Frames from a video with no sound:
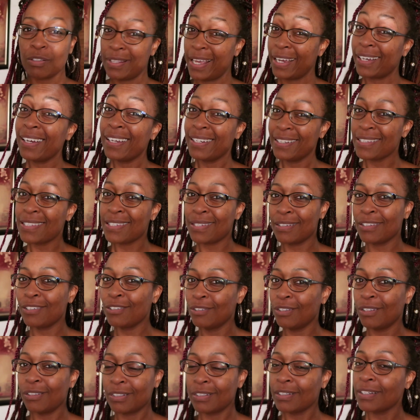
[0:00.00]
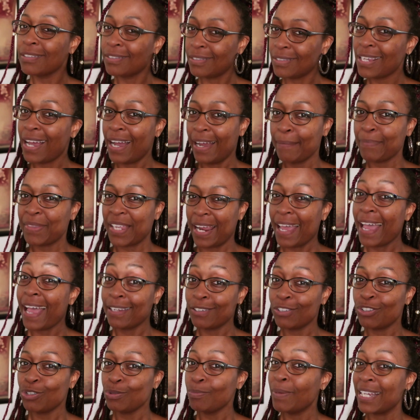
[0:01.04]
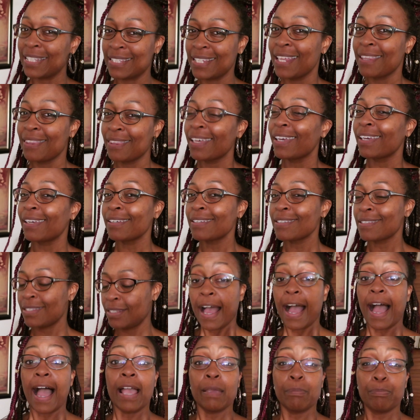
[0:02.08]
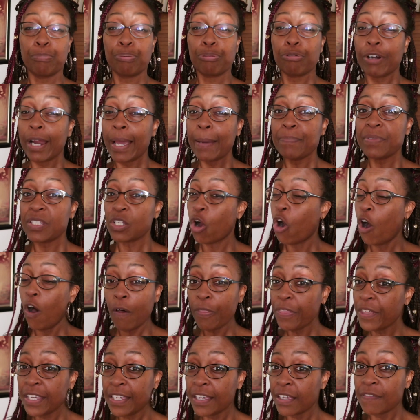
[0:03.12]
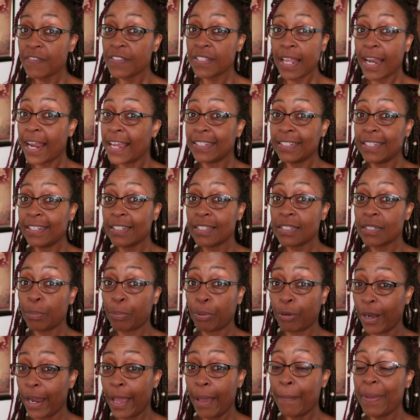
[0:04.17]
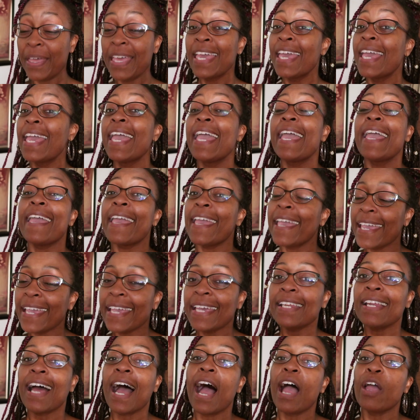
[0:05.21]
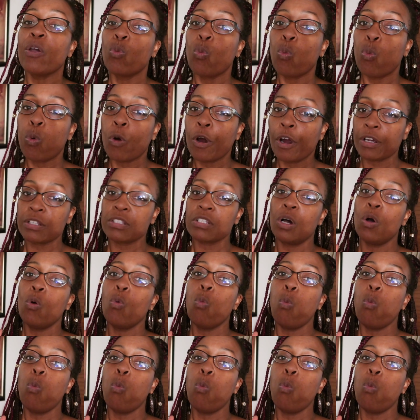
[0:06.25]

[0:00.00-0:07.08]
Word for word: So that cut into, you know, the time that I had to do my ten things. I prepped all the gifts that I needed to prep. And I worked a